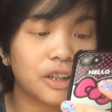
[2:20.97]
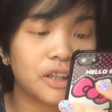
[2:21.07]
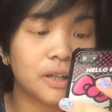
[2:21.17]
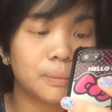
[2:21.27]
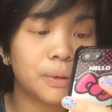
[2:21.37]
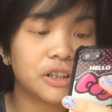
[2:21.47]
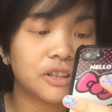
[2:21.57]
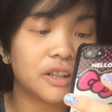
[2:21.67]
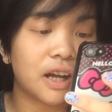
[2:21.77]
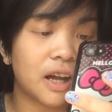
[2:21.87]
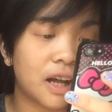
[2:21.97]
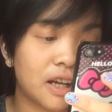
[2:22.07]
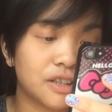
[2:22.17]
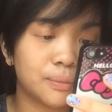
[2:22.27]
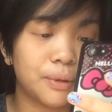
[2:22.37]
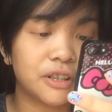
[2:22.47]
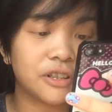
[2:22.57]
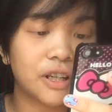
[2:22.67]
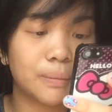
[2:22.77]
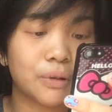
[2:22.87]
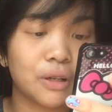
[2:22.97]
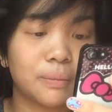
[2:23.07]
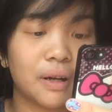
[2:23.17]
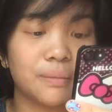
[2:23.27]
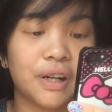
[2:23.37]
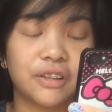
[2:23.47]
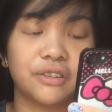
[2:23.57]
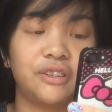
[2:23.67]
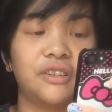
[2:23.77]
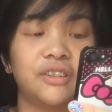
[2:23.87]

eat a pizza that has been stepped on by Michael.